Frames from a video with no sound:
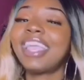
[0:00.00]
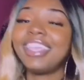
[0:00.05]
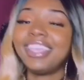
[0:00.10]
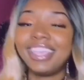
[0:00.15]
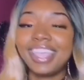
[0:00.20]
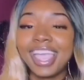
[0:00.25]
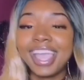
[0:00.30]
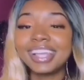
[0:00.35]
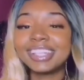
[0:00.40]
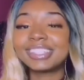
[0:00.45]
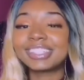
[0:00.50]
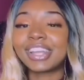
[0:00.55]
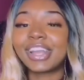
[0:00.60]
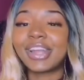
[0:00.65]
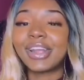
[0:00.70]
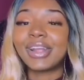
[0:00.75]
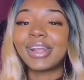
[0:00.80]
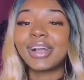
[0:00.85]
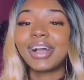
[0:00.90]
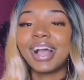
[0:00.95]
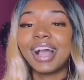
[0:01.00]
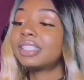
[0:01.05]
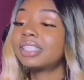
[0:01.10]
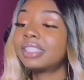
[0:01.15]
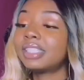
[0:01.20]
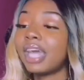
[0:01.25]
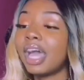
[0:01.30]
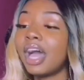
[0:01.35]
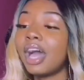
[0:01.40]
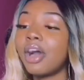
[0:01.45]
yes girl.
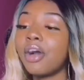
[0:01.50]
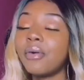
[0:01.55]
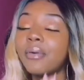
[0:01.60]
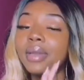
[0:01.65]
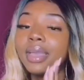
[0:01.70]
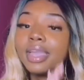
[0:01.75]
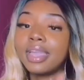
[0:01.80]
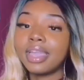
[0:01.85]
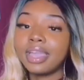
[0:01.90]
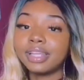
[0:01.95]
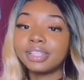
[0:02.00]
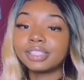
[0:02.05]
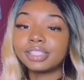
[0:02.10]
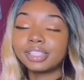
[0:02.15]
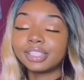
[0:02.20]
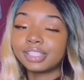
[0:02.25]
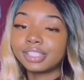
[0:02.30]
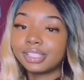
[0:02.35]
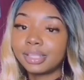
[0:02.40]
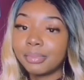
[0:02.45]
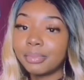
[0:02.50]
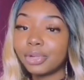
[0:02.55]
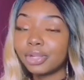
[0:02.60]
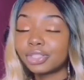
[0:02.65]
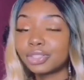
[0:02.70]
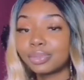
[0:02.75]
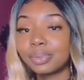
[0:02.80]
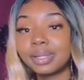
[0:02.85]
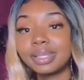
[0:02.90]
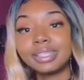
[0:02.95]
So it's December
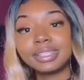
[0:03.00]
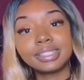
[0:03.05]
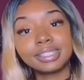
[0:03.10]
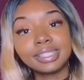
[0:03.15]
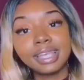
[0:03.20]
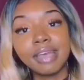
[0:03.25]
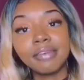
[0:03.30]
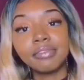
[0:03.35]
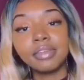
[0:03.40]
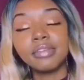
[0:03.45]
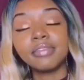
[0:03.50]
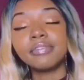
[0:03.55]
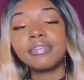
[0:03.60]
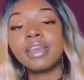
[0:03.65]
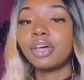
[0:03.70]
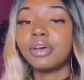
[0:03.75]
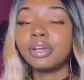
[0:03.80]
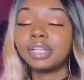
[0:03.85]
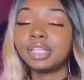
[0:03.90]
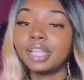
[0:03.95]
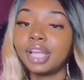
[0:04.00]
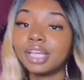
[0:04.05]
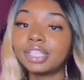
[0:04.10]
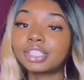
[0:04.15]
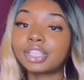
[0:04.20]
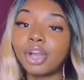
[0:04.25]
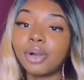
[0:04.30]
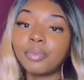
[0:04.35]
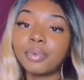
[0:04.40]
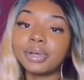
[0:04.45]
27th. It
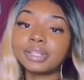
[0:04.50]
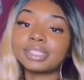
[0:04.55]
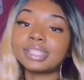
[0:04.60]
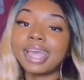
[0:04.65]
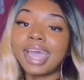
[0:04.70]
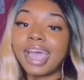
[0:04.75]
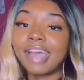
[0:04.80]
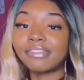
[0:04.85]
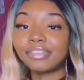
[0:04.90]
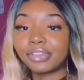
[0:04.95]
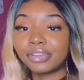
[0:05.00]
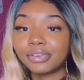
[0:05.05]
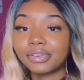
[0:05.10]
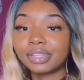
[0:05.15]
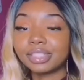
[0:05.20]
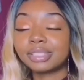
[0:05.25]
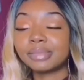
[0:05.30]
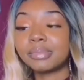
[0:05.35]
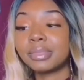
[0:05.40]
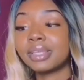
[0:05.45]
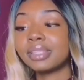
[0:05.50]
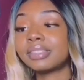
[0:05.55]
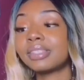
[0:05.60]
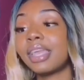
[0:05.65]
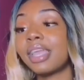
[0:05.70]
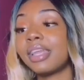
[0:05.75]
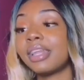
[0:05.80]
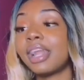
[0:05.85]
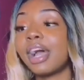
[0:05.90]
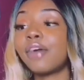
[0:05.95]
does go on to after Christmas,
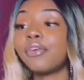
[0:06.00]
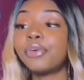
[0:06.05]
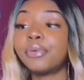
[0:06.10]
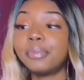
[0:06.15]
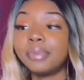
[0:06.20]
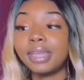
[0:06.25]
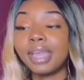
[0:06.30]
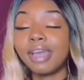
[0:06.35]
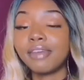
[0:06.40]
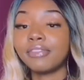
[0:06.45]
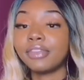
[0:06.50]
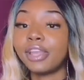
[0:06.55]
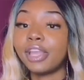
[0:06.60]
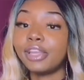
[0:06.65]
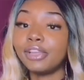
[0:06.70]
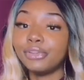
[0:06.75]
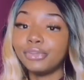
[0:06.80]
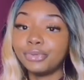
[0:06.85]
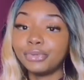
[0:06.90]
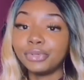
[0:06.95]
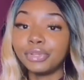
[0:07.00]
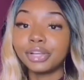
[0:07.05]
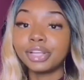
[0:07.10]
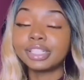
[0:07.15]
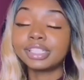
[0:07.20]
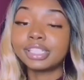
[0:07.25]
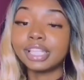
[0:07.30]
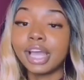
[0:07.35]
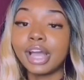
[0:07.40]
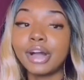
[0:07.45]
and I will be having a New Year
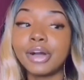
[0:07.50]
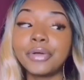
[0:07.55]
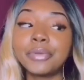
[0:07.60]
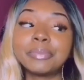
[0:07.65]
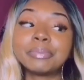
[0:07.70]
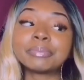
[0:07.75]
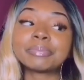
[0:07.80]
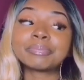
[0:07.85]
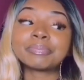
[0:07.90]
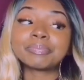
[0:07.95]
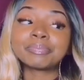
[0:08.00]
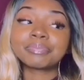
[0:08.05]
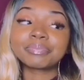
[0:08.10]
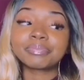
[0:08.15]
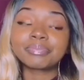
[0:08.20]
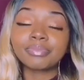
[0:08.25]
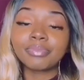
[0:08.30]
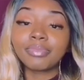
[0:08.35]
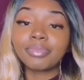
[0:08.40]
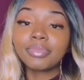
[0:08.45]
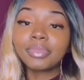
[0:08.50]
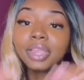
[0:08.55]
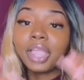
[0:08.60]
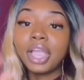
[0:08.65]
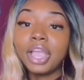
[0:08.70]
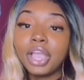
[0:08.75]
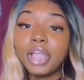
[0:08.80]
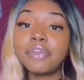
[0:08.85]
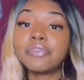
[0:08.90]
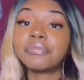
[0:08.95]
sale
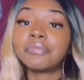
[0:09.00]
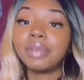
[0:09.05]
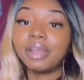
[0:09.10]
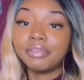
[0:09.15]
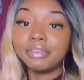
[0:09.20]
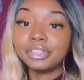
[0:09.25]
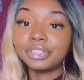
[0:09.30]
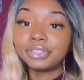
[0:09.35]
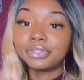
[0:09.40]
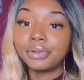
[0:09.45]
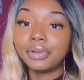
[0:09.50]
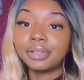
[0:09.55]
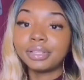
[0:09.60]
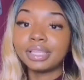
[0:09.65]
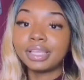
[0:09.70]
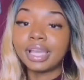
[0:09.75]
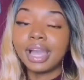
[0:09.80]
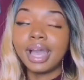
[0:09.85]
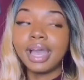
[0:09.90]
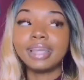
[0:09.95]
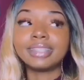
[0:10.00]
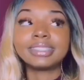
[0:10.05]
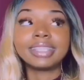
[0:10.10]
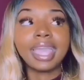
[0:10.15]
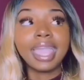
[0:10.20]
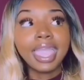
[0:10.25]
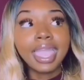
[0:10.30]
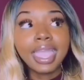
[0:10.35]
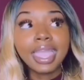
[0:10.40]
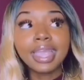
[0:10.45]
very shortly, guys.
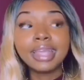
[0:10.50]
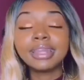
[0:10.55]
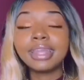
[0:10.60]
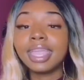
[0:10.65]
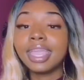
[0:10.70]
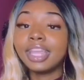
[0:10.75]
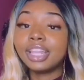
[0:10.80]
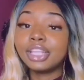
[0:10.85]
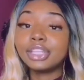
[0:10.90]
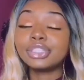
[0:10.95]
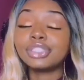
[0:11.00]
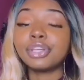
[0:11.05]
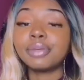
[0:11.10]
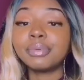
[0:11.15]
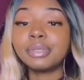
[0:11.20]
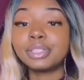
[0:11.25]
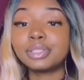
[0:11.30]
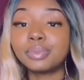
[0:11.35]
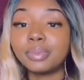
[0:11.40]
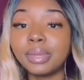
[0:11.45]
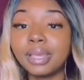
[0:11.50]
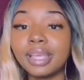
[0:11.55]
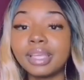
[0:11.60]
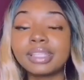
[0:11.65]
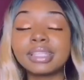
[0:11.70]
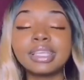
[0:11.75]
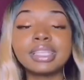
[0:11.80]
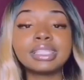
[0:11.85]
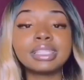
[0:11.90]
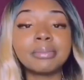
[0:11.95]
And
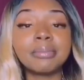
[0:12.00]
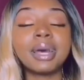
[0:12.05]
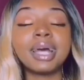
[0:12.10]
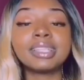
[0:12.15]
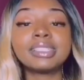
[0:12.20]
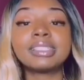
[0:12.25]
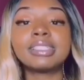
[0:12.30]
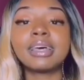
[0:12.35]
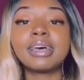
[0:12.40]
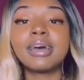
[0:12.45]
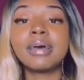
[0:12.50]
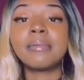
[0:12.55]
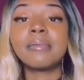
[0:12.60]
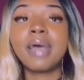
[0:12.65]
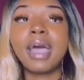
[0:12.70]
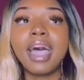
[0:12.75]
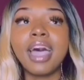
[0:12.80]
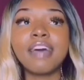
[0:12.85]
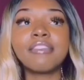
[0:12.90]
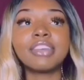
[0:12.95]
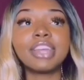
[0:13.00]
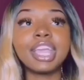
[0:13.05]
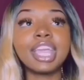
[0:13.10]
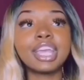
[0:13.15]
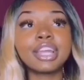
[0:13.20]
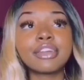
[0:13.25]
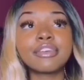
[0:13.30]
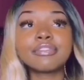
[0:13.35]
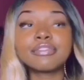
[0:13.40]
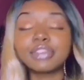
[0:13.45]
AnnaLuxuriousWigs is about to have an
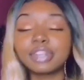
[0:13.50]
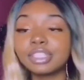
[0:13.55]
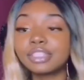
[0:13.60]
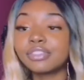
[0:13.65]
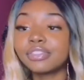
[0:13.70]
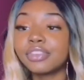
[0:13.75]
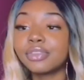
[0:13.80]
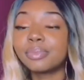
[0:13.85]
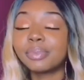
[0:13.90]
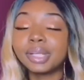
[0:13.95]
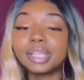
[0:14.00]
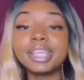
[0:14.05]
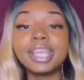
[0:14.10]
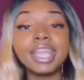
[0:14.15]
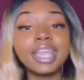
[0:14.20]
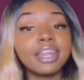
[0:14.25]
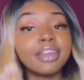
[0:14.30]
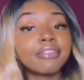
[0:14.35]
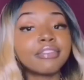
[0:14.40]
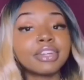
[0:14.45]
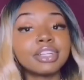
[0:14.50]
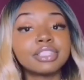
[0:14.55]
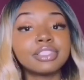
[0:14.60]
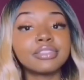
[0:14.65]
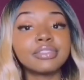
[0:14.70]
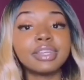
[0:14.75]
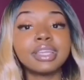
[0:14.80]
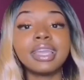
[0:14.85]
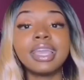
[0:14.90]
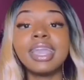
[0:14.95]
anniversary, 1 year
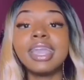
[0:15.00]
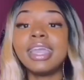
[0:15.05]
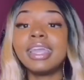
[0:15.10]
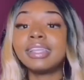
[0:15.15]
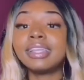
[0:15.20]
anniversary,